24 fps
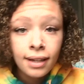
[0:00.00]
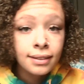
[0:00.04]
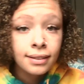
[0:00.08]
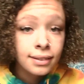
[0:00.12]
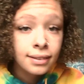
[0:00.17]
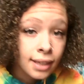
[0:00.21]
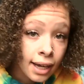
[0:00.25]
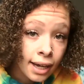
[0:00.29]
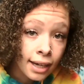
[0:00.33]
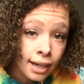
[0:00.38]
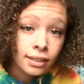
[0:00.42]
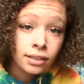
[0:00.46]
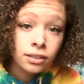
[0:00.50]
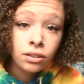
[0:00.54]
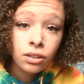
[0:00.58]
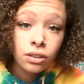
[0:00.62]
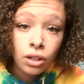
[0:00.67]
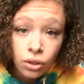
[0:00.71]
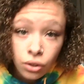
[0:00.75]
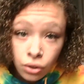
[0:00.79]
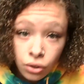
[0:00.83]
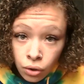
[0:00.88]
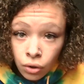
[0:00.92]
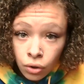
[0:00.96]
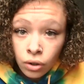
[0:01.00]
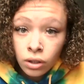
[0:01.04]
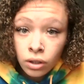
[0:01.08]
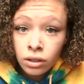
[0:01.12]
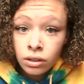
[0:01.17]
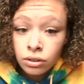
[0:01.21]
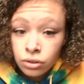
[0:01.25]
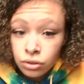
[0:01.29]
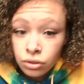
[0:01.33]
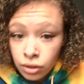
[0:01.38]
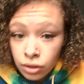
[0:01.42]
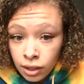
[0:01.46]
Test your
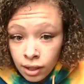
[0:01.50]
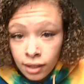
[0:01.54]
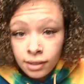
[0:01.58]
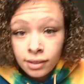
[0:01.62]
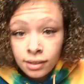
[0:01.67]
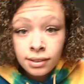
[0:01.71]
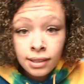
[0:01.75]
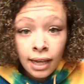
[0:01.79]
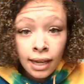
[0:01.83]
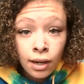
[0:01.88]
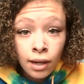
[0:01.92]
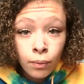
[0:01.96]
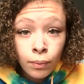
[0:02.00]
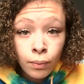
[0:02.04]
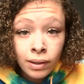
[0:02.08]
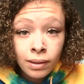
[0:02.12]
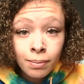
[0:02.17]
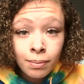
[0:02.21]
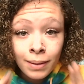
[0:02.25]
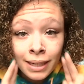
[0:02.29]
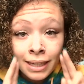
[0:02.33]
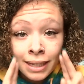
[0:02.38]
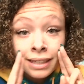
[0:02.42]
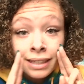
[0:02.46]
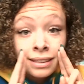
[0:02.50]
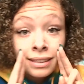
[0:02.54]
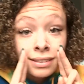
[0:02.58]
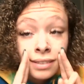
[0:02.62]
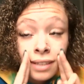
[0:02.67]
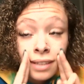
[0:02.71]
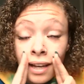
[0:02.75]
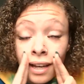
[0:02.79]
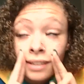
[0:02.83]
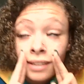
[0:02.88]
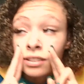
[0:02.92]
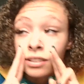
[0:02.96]
drugs. Say it with me.
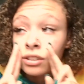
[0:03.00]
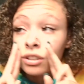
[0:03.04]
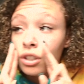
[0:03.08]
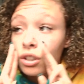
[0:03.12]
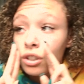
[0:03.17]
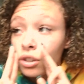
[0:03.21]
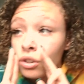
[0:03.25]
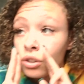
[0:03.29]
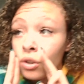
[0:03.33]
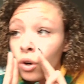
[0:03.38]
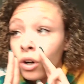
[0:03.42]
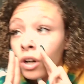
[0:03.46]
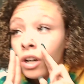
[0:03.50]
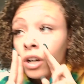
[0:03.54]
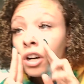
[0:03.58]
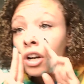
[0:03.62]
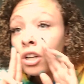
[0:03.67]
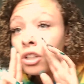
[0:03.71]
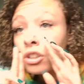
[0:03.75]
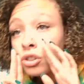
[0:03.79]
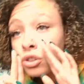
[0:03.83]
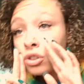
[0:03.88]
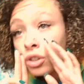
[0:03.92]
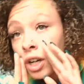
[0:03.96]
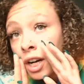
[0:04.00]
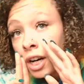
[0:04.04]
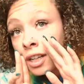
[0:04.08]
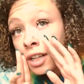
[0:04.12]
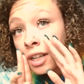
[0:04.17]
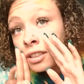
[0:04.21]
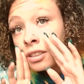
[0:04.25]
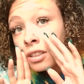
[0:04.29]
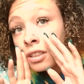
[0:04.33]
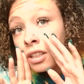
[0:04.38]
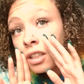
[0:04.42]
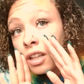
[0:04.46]
Test your drugs.